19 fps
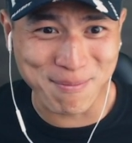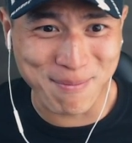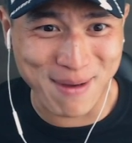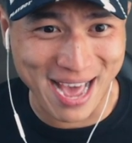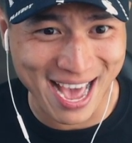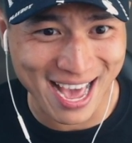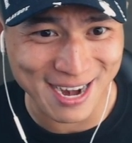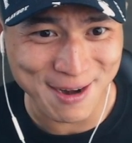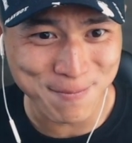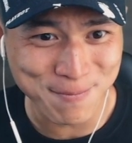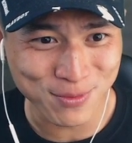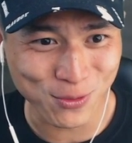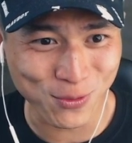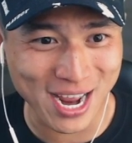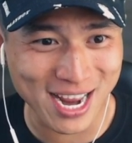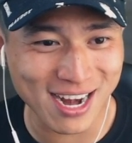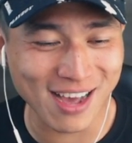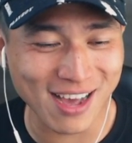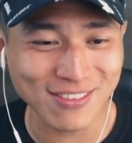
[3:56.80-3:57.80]
bat.
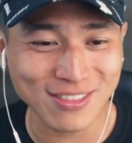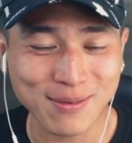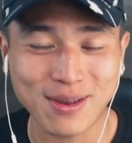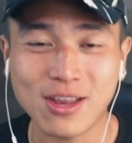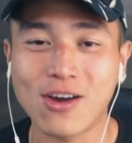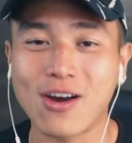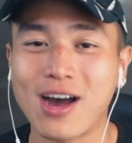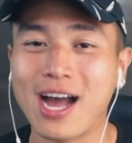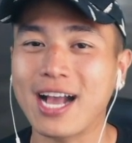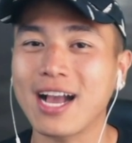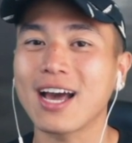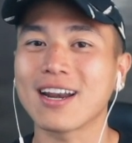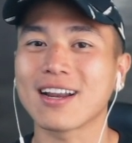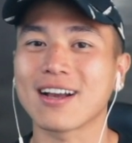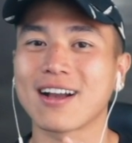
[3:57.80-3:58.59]
Yo, I gotta